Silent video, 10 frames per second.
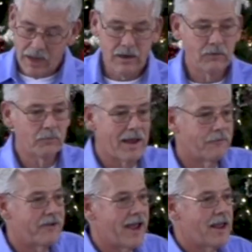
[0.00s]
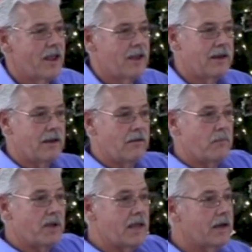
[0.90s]
As a matter of fact, in, in
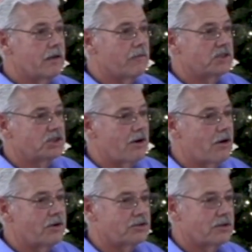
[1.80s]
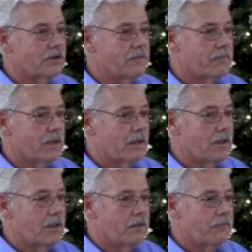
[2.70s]
the beginning of the church,
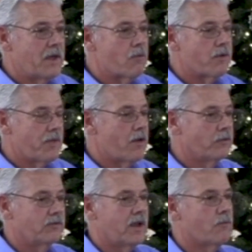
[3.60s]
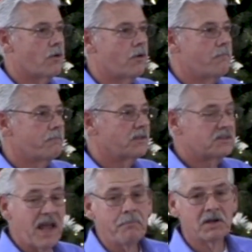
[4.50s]
there were those that were
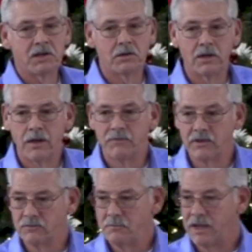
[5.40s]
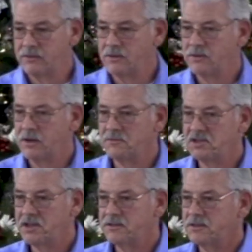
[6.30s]
skeptical of this message of
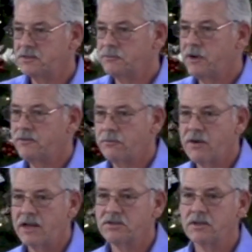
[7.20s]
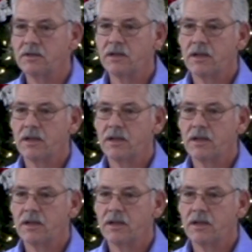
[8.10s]
Jesus' resurrection,